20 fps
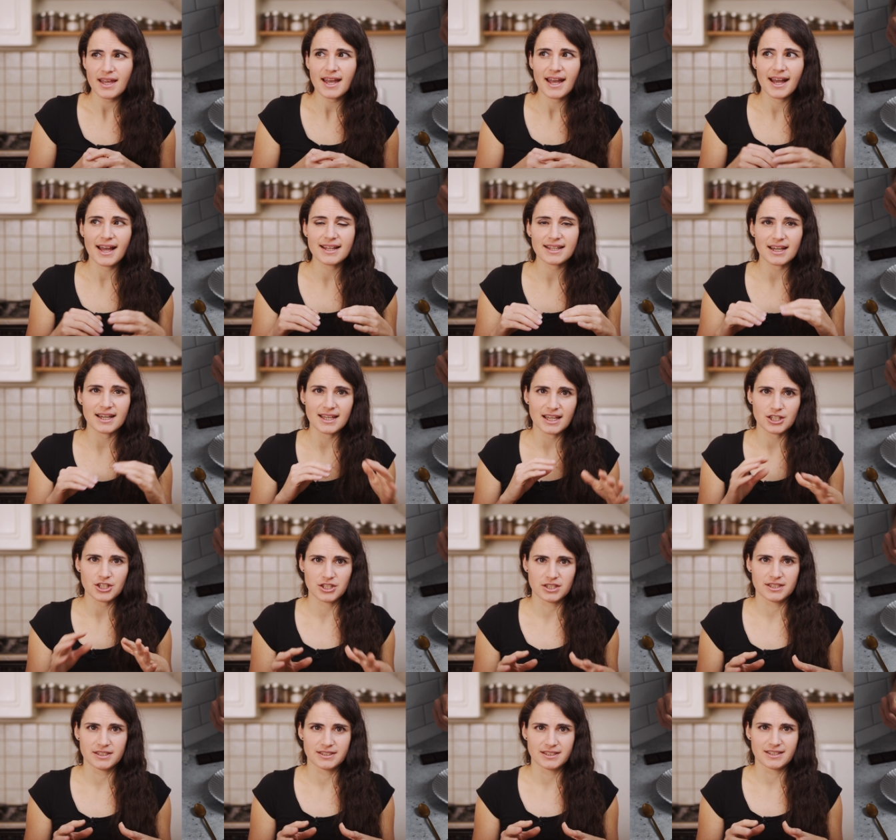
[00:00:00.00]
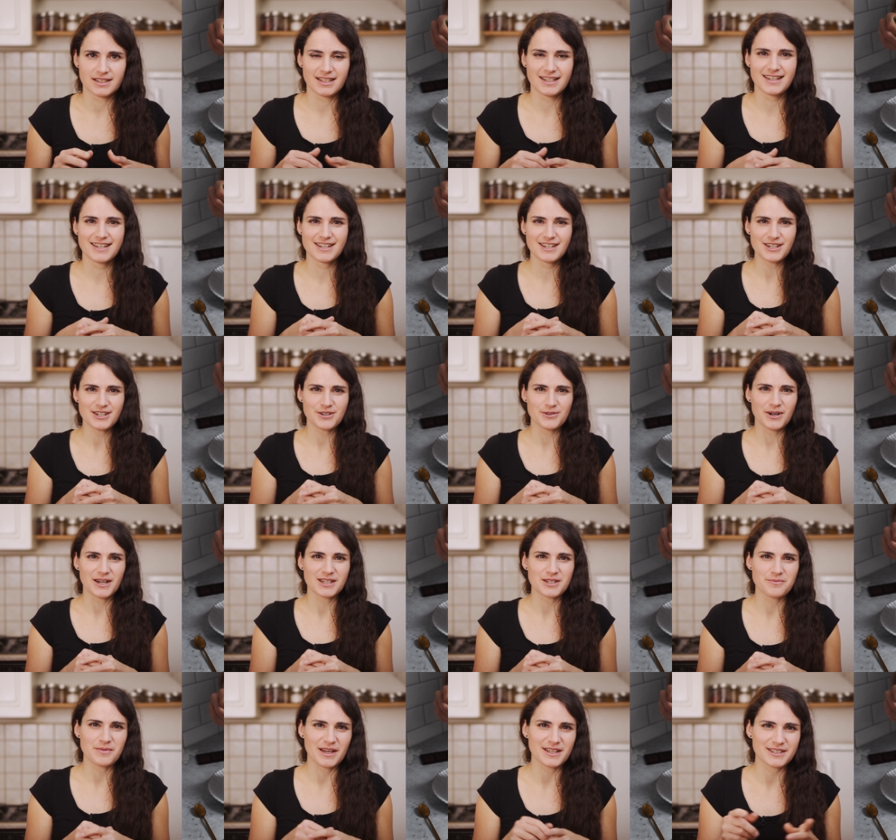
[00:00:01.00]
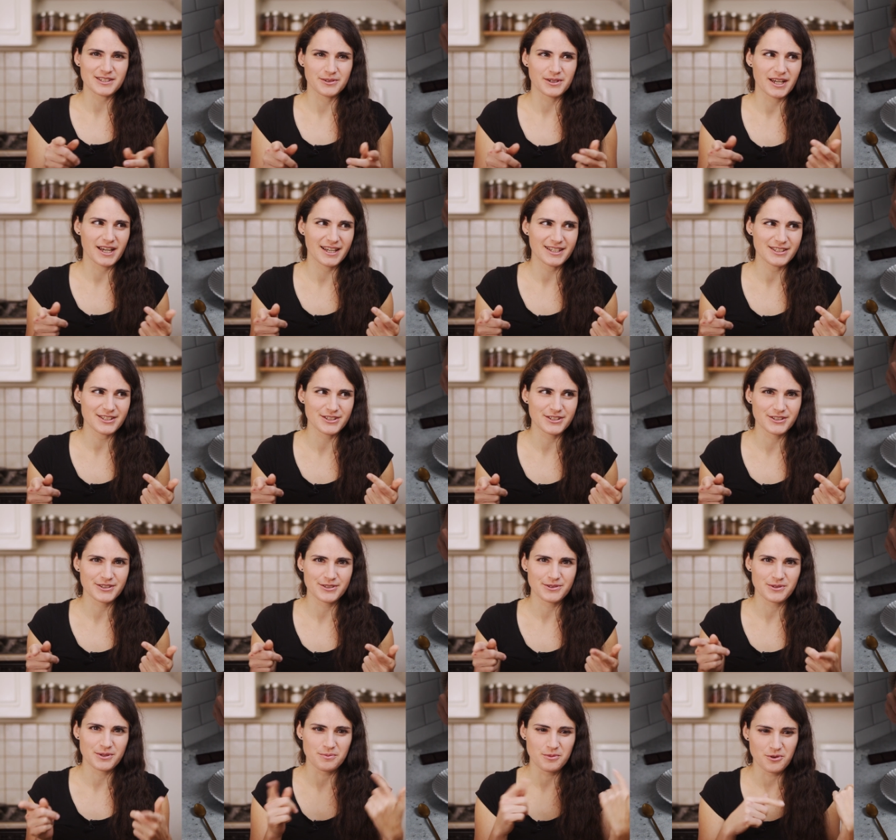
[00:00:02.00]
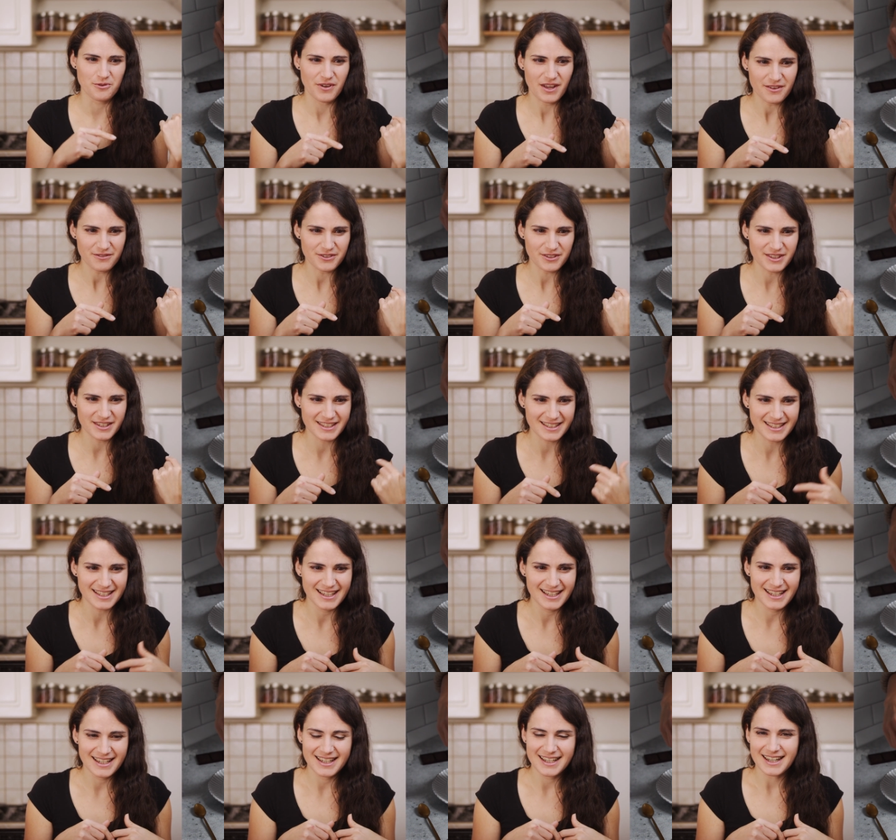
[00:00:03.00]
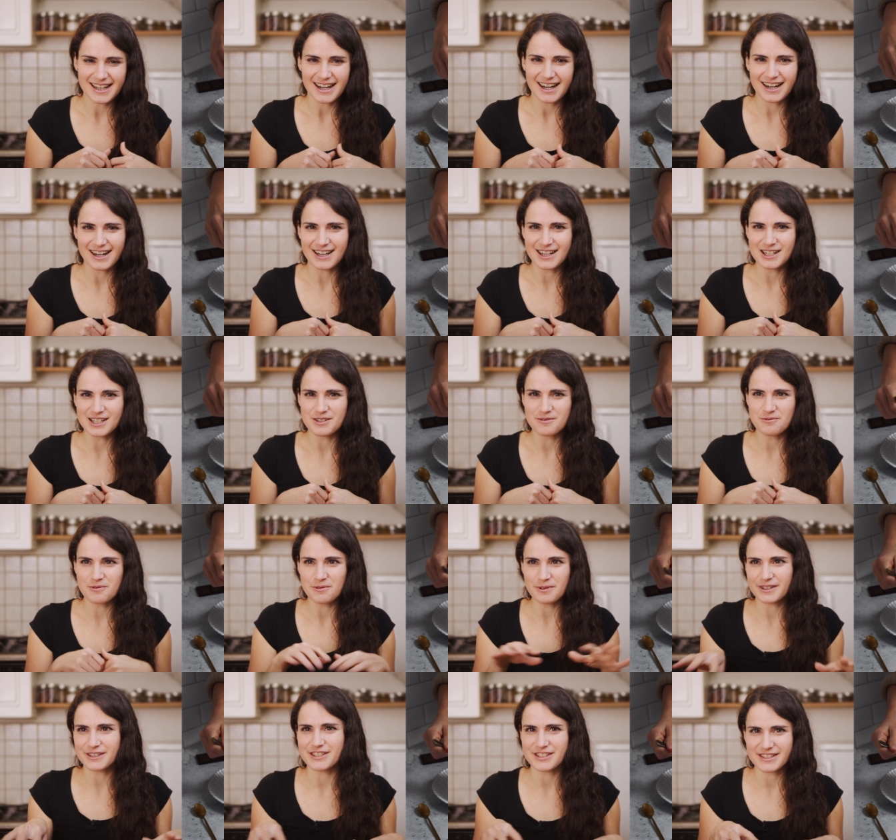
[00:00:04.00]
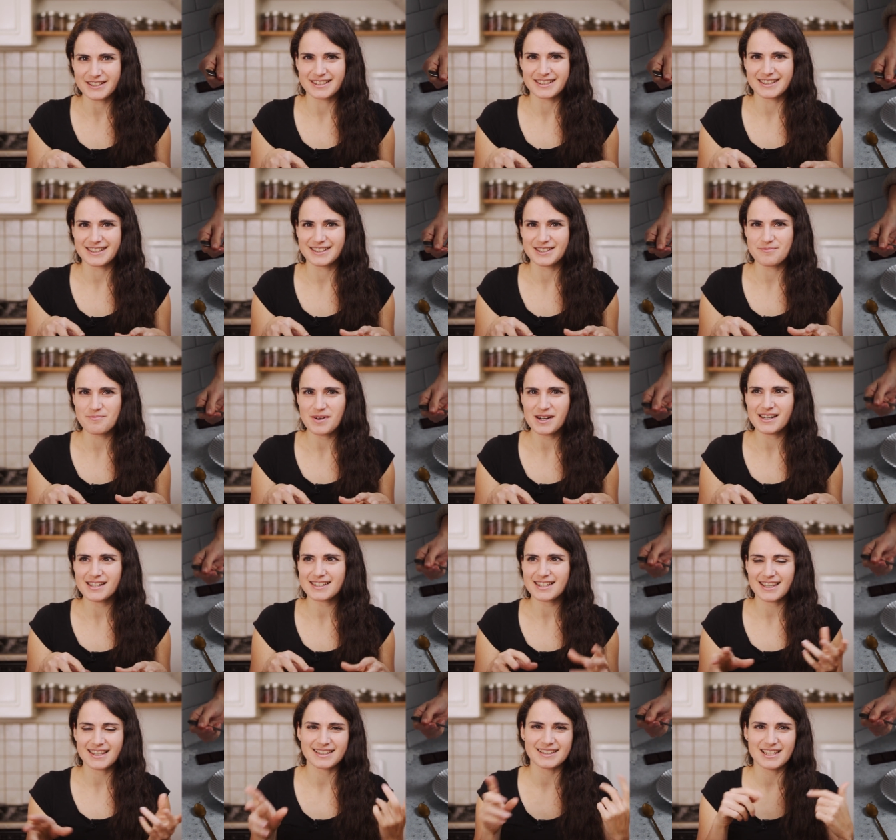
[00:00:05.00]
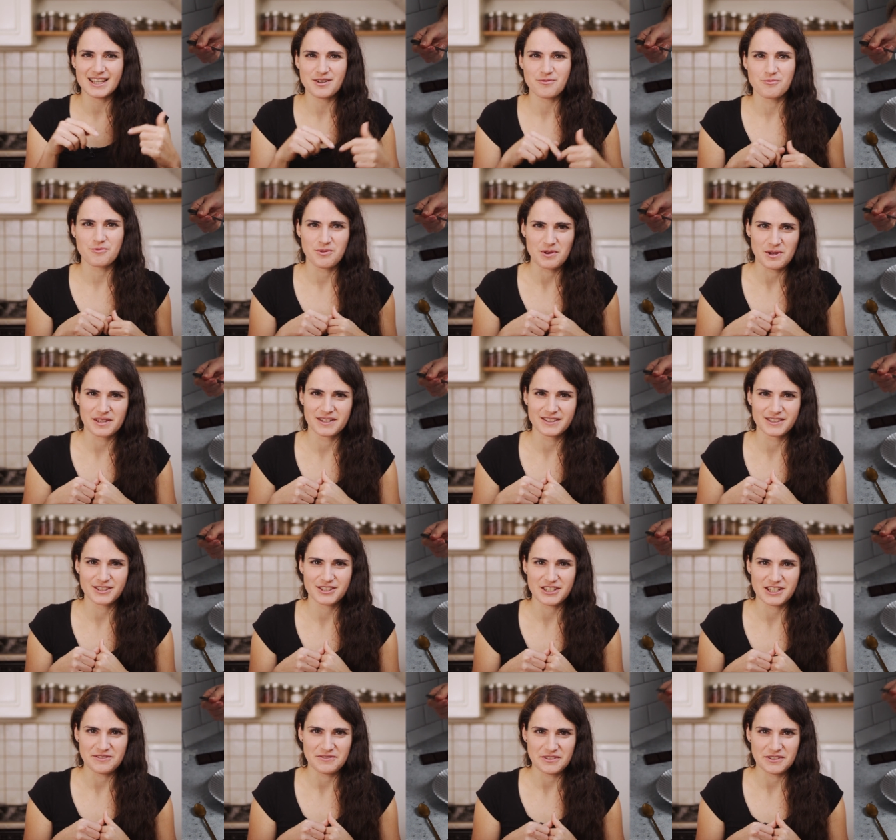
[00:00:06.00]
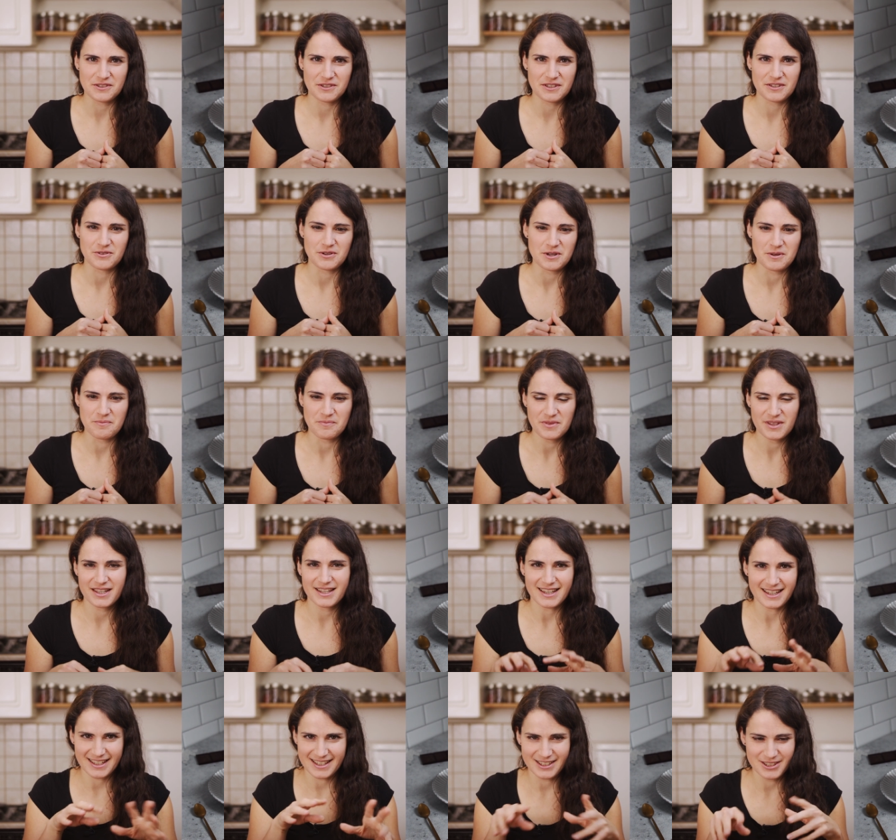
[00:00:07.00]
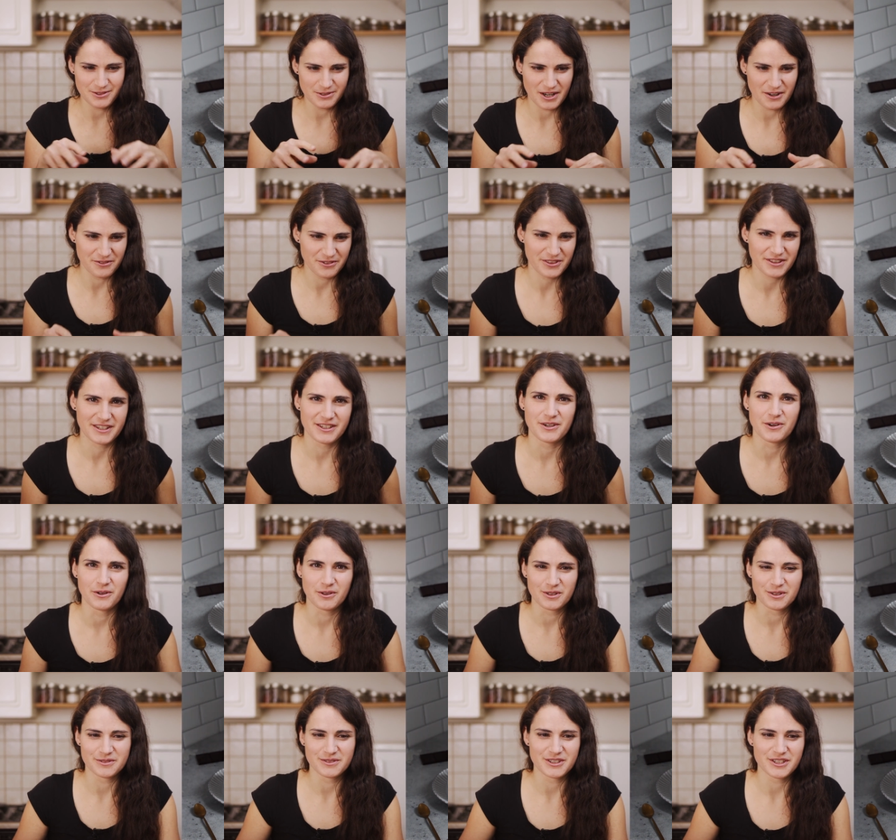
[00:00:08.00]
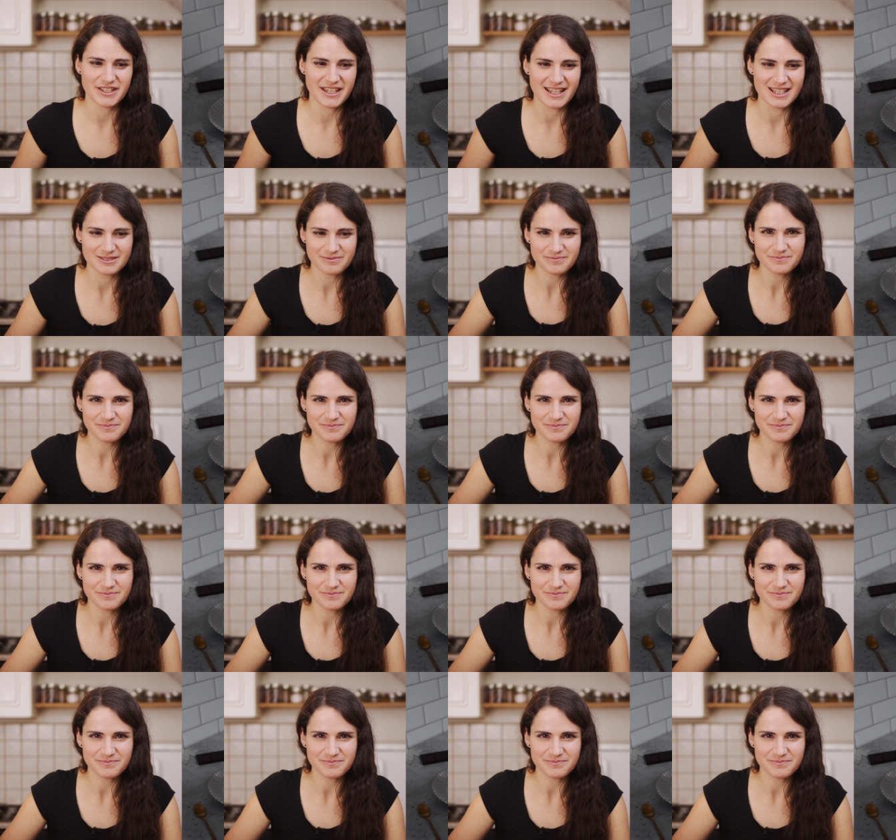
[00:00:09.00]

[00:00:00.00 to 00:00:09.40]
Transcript: and I actually did quite a mess. So I had to remove everything, um, wash the mug, and then bring the shaving cream and do everything all over again.